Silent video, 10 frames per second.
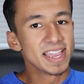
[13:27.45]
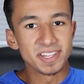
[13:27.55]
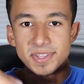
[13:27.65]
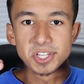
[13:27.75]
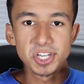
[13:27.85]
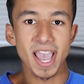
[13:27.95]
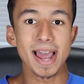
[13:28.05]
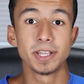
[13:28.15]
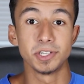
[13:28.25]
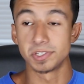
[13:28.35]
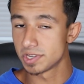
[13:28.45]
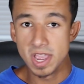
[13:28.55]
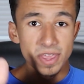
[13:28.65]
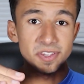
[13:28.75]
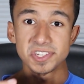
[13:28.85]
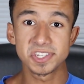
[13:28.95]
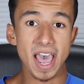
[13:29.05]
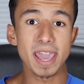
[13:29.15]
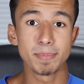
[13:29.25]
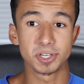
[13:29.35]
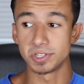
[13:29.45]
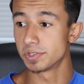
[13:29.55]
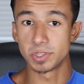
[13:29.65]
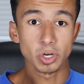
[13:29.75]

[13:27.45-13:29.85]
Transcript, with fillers: is the challenges, the side missions,